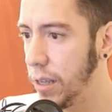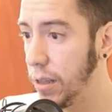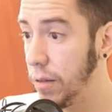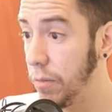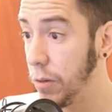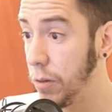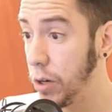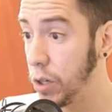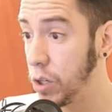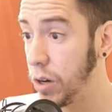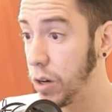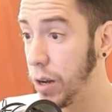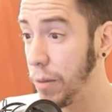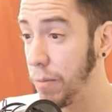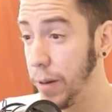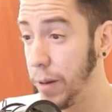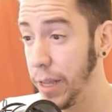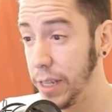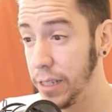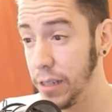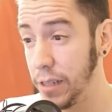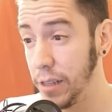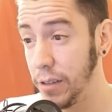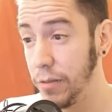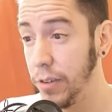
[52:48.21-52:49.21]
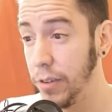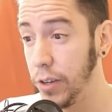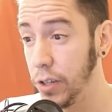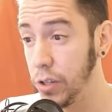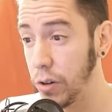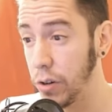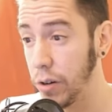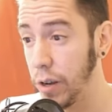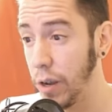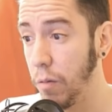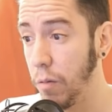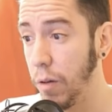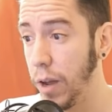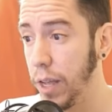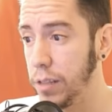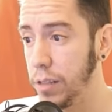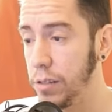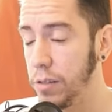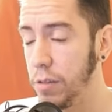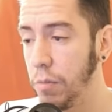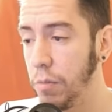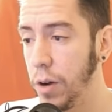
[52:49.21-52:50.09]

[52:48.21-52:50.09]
Where should I place this feature request?